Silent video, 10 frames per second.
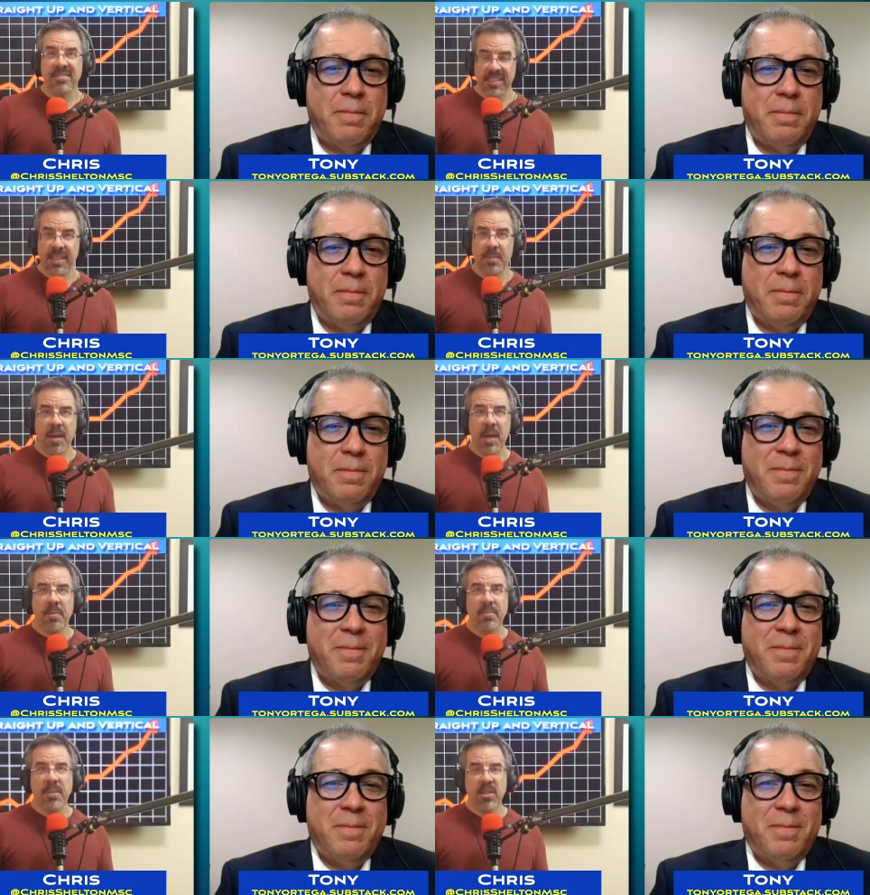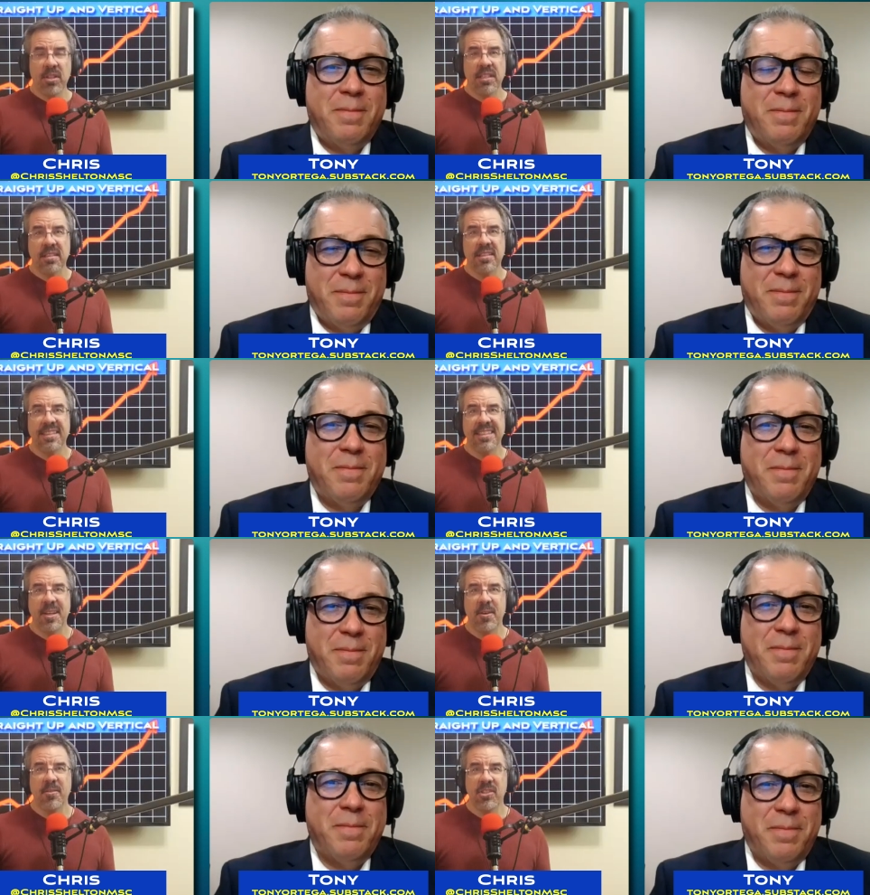Speaker 1: step up. Good. You
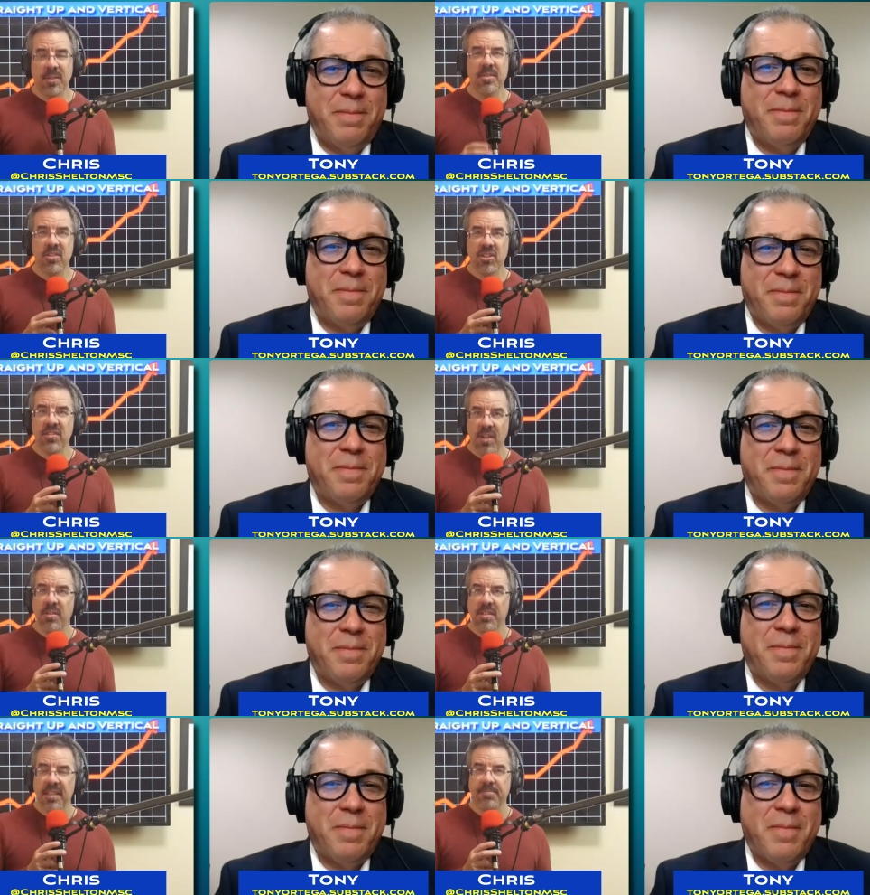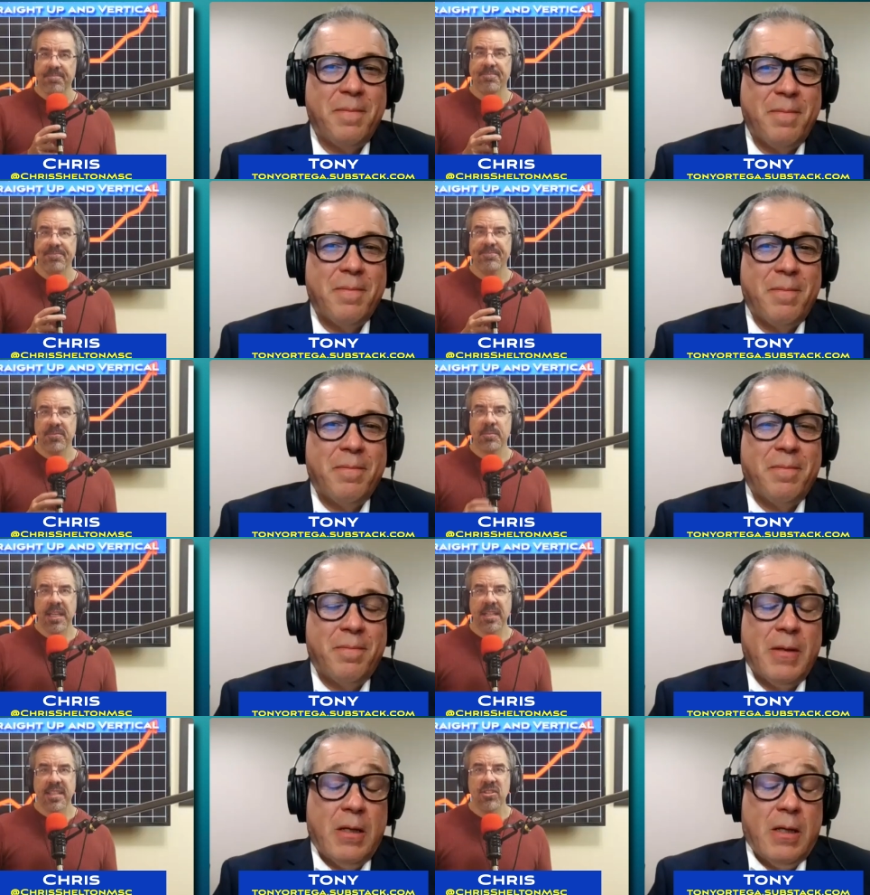know, she was she's noticing, paying
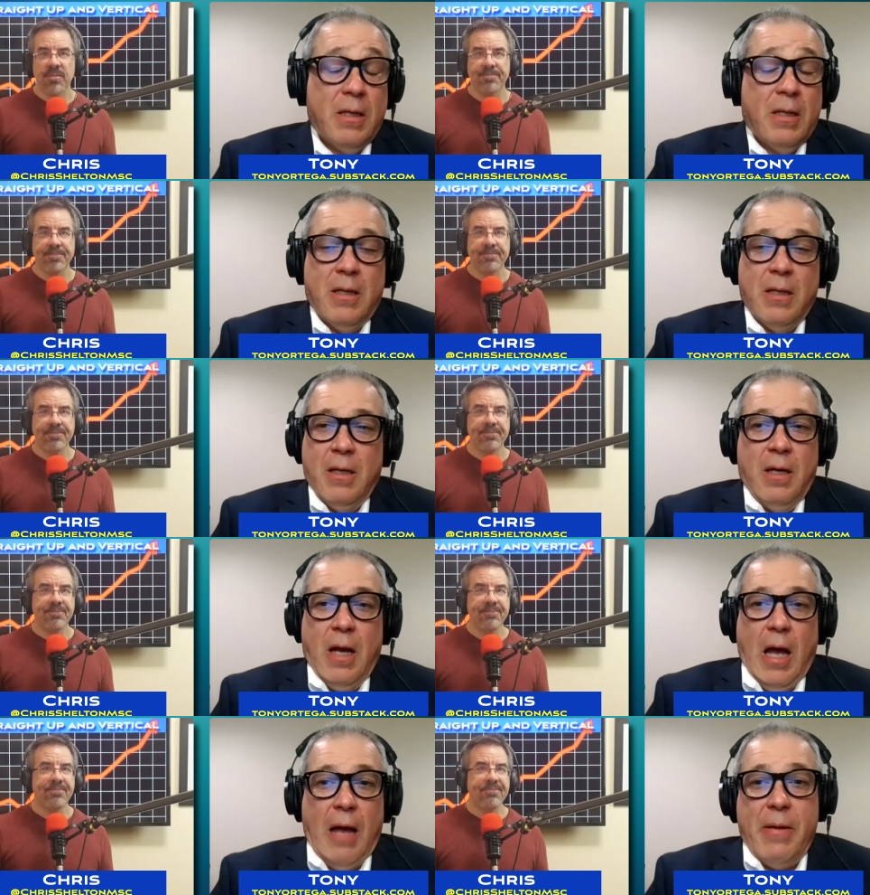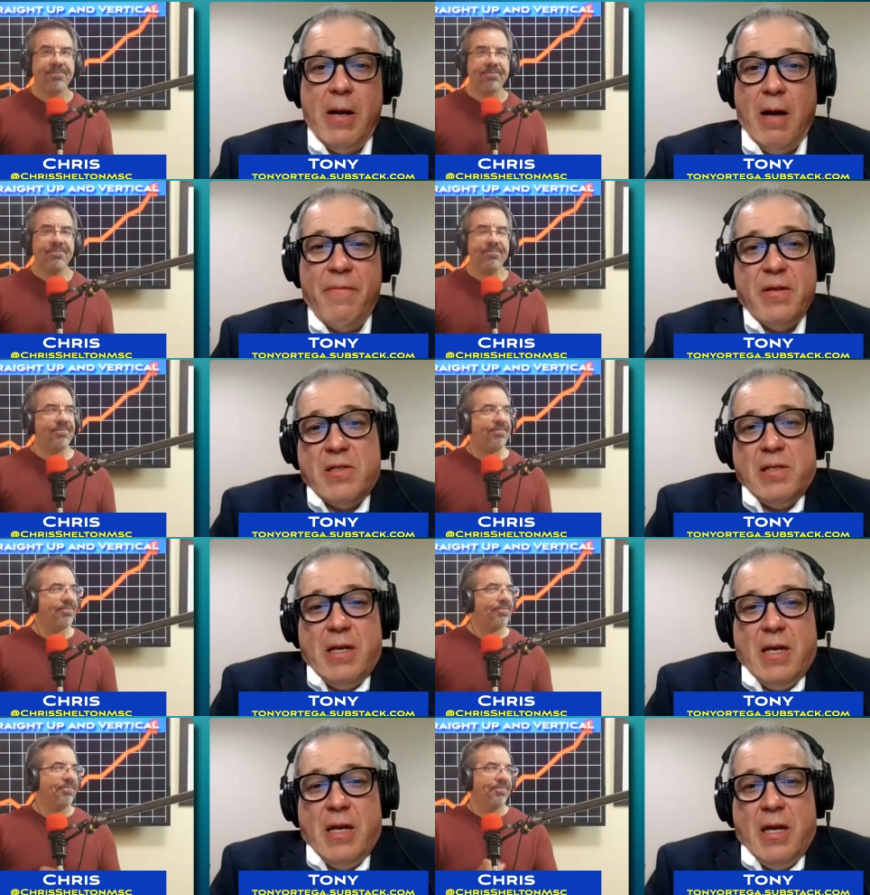attention.
Speaker 2: I mean,
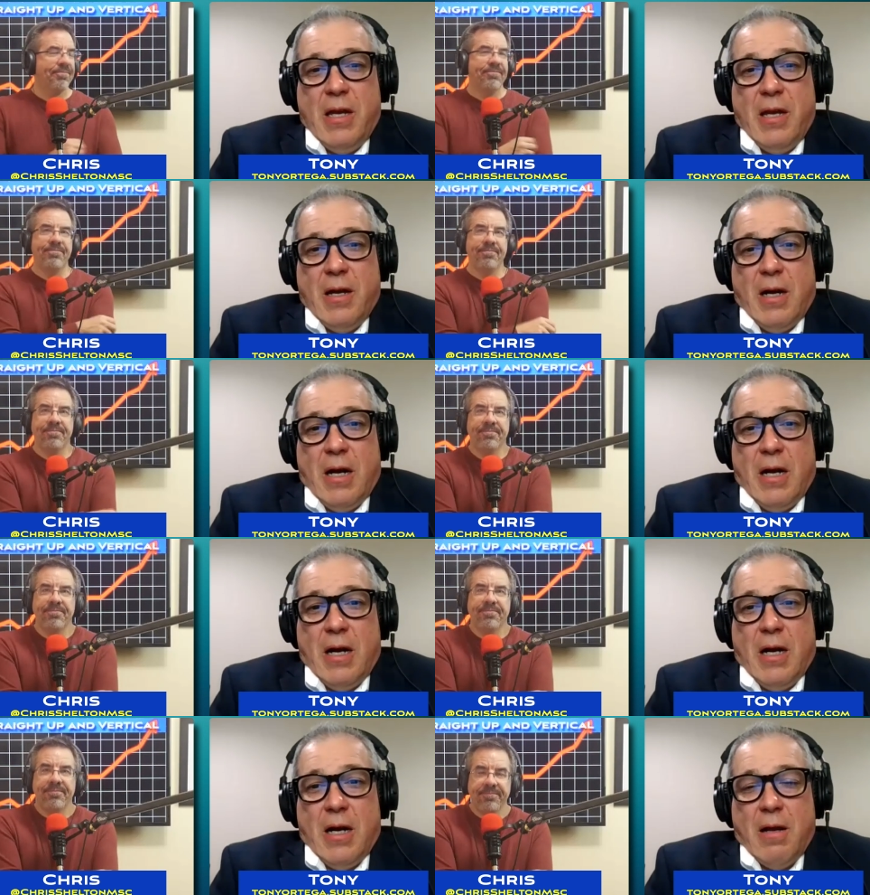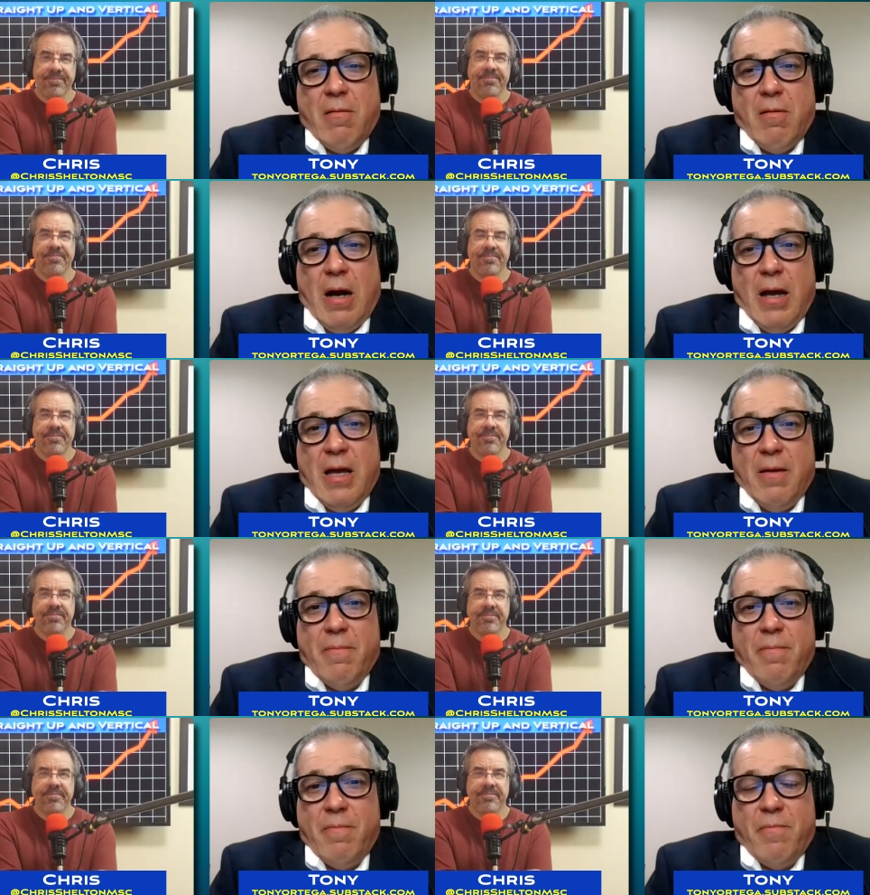obviously, uh, I
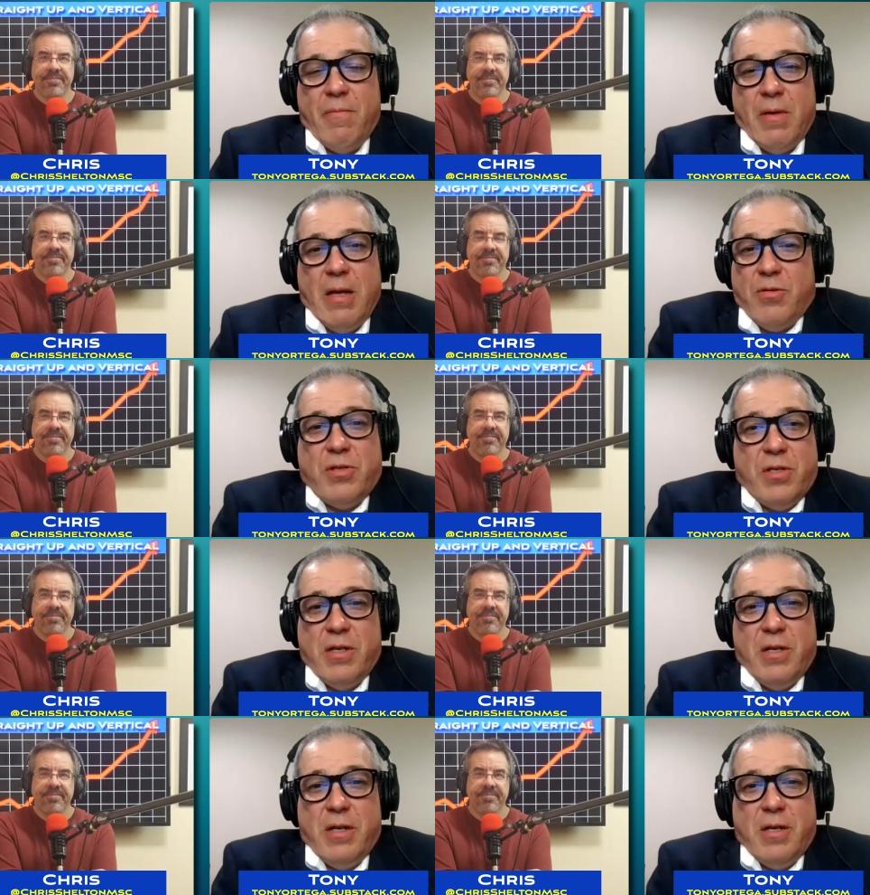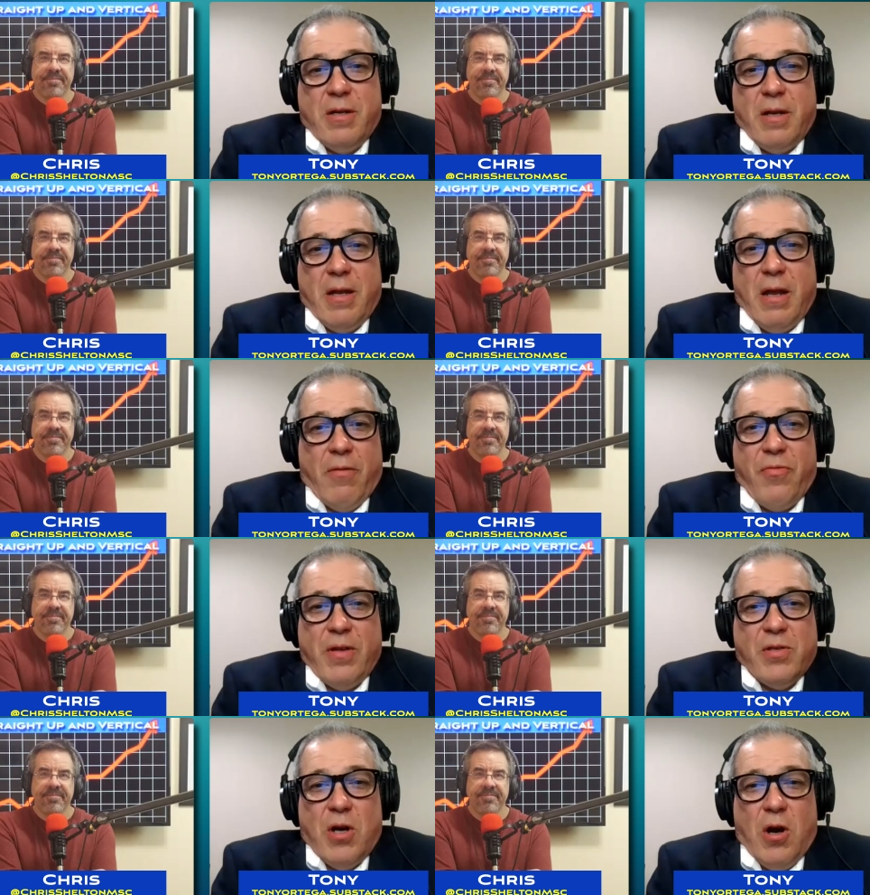am interested in in how
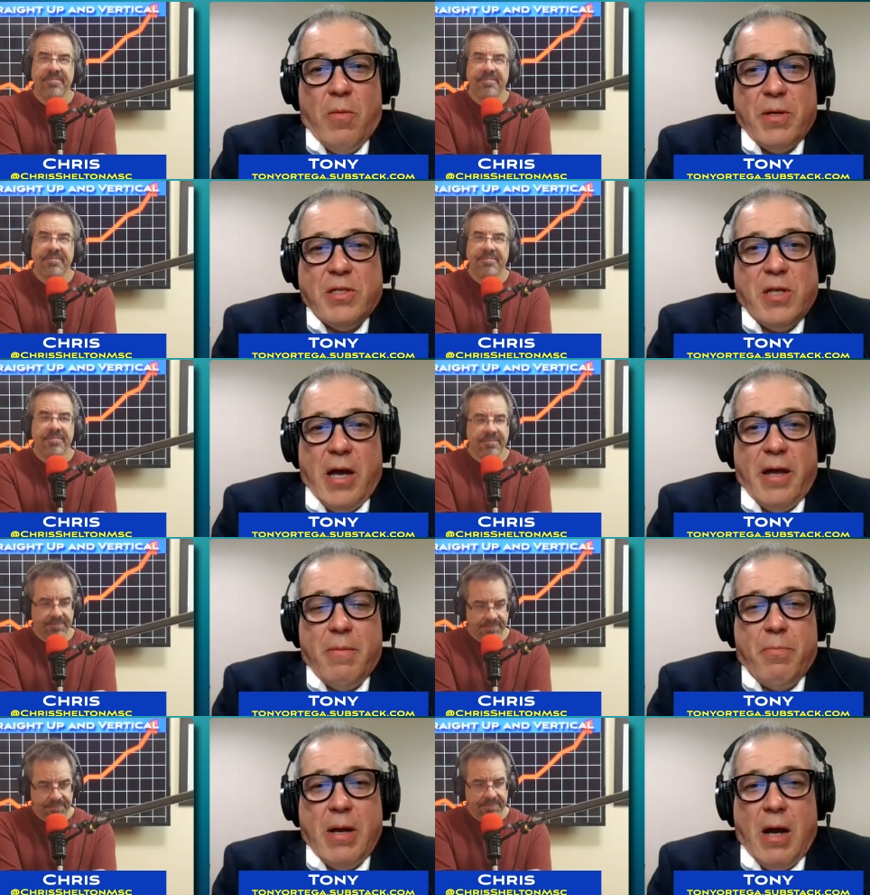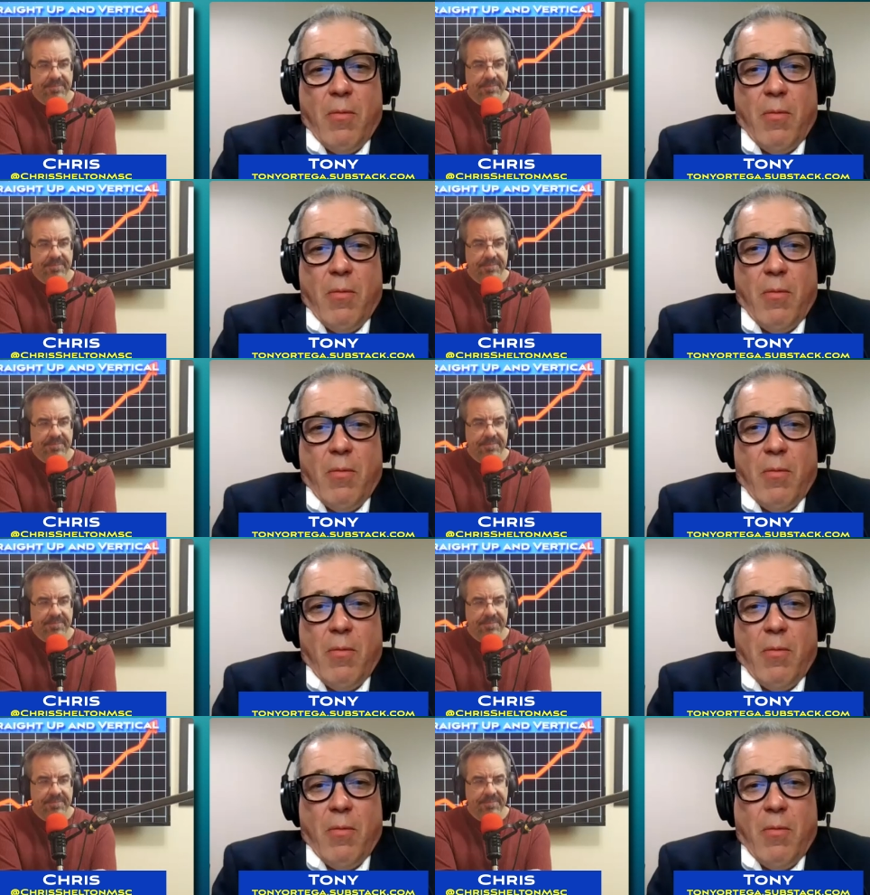things go. I'm excited,